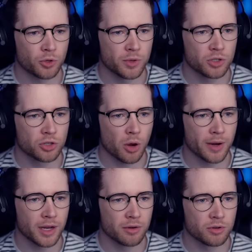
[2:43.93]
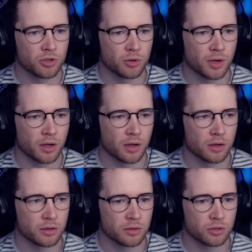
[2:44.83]
Do we just go in here and do
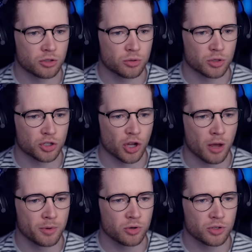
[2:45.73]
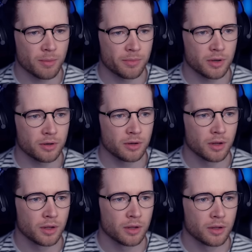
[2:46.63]
a do a sermon or something?
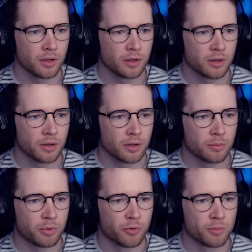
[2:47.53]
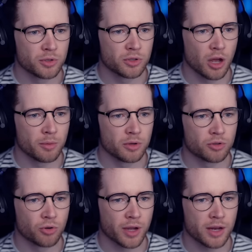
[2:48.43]
Perform a sermon,
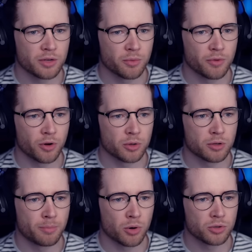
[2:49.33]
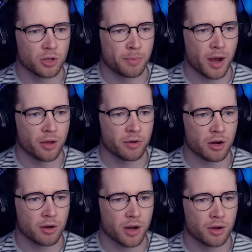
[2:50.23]
drawing energy from your followers to bolster the power of the
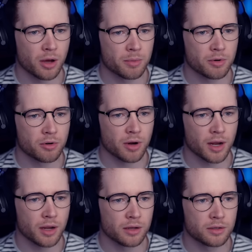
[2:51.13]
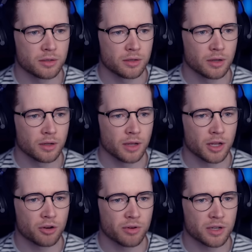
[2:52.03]
Red Crown. Upgrade,
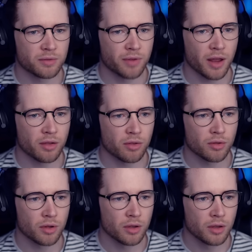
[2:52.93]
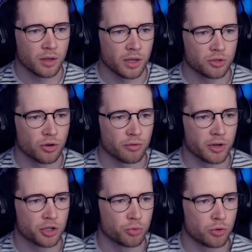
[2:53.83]
increase faith. Let's do a
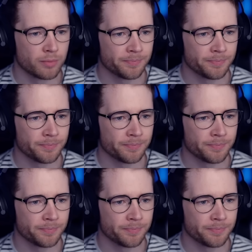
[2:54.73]
ritual.